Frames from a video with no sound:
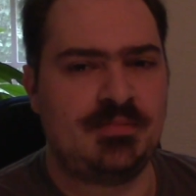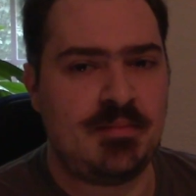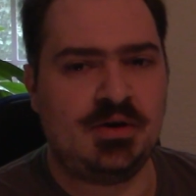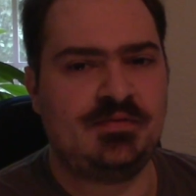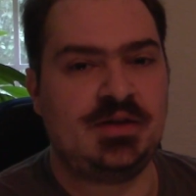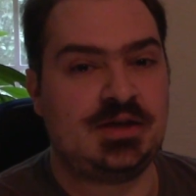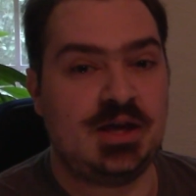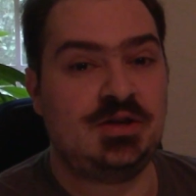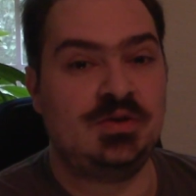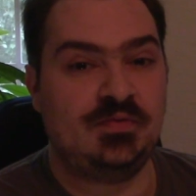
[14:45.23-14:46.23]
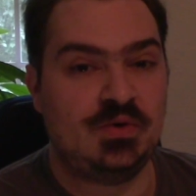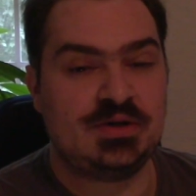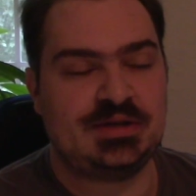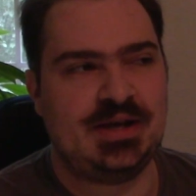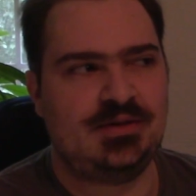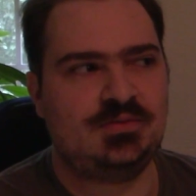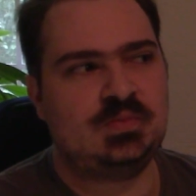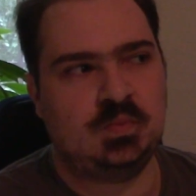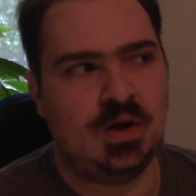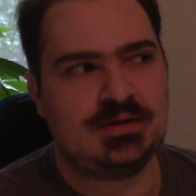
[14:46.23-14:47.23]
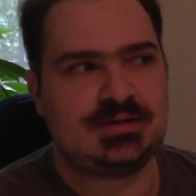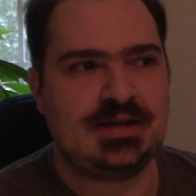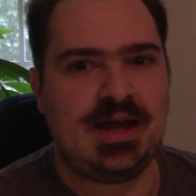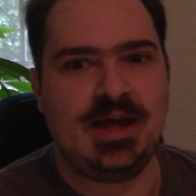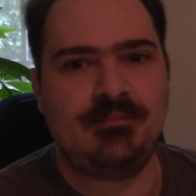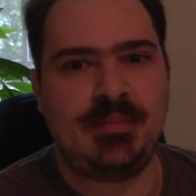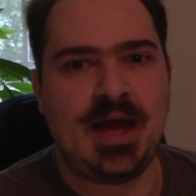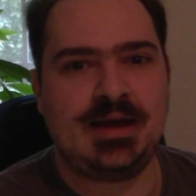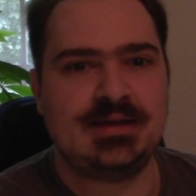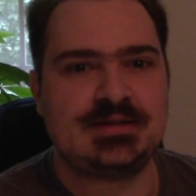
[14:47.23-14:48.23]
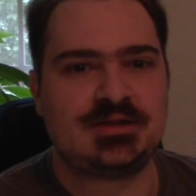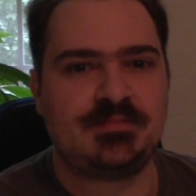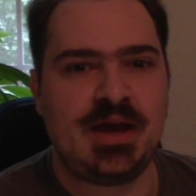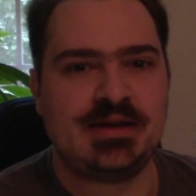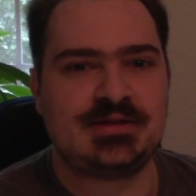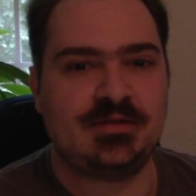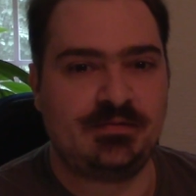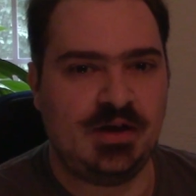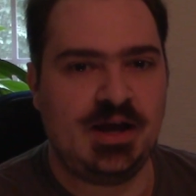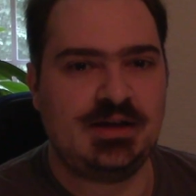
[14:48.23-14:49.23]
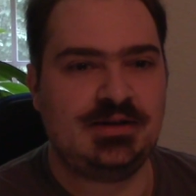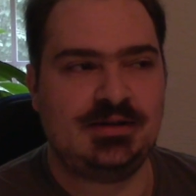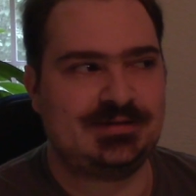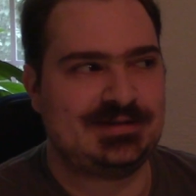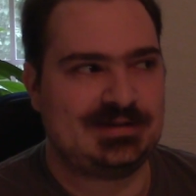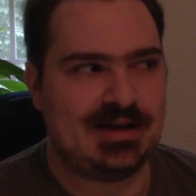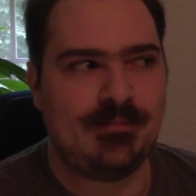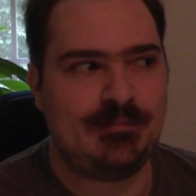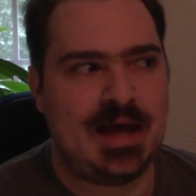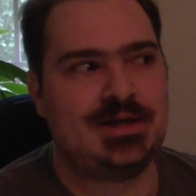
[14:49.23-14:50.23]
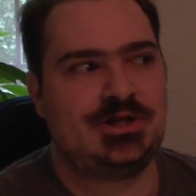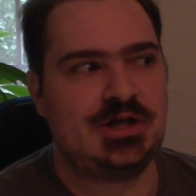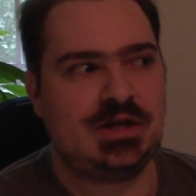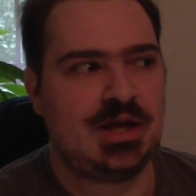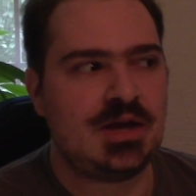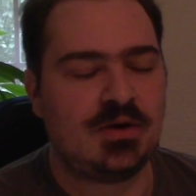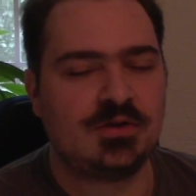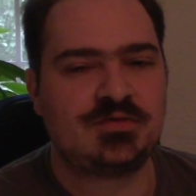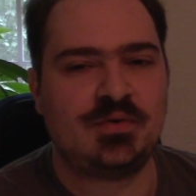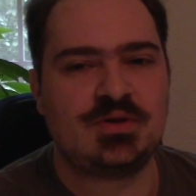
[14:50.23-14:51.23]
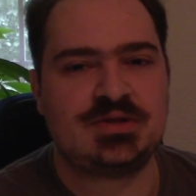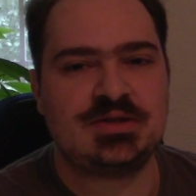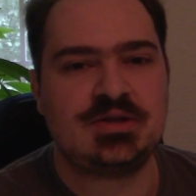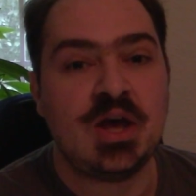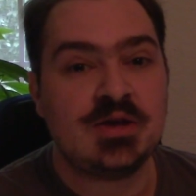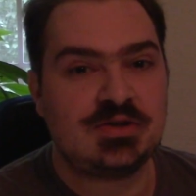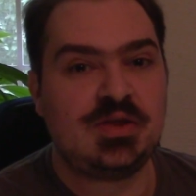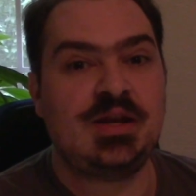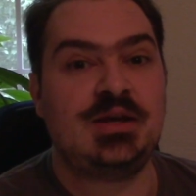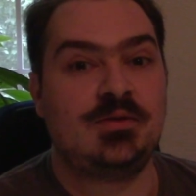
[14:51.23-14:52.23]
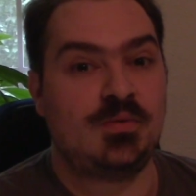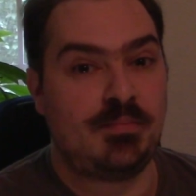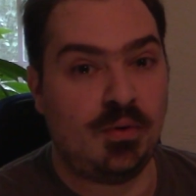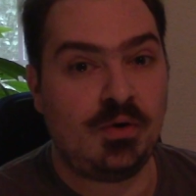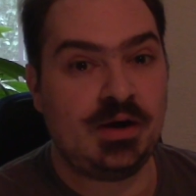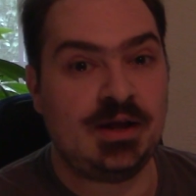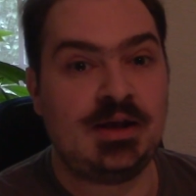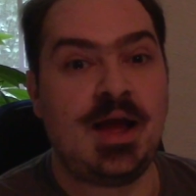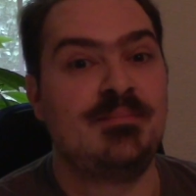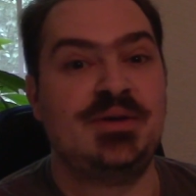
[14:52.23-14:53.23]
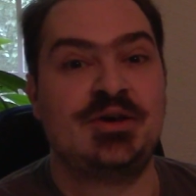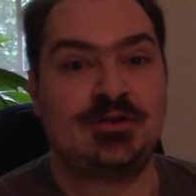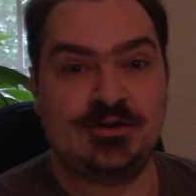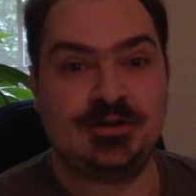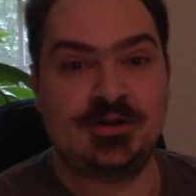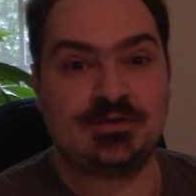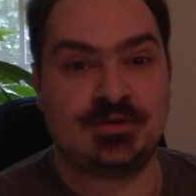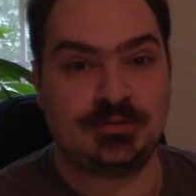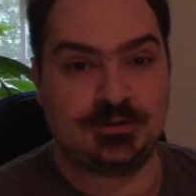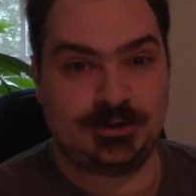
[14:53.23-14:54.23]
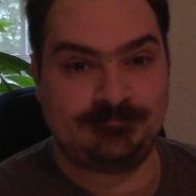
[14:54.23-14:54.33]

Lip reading: member of the Ginyu Force, and wants to head back into space to find some bastion of King Cold's forces so that he can report in and be a good little soldier?